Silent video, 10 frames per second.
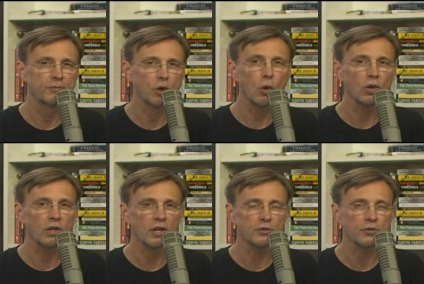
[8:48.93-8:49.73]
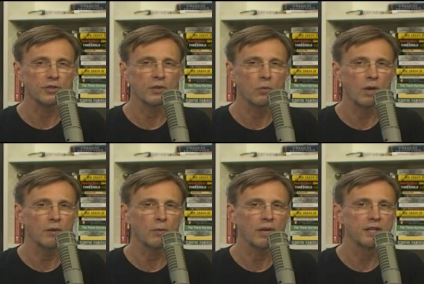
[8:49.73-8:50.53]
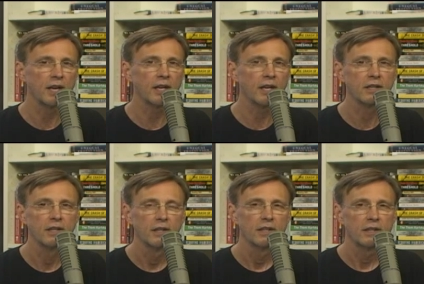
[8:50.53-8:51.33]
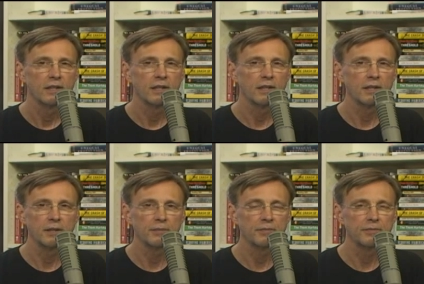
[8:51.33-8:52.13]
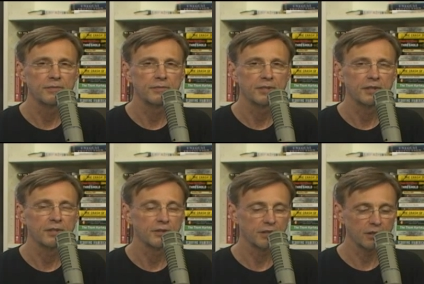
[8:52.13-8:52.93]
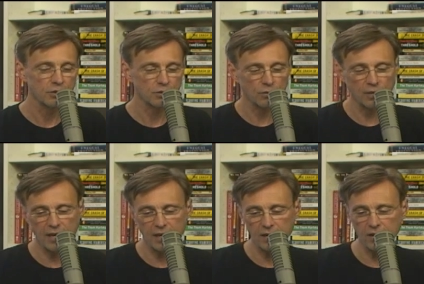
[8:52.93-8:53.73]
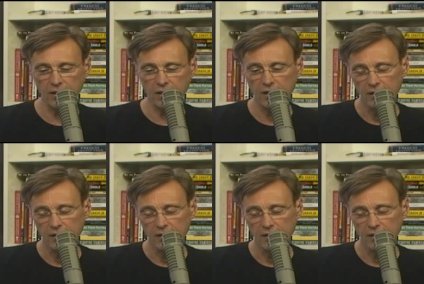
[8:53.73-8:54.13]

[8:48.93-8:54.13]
coal country, white redneck uh mm-hmm. you know, that goes through that area.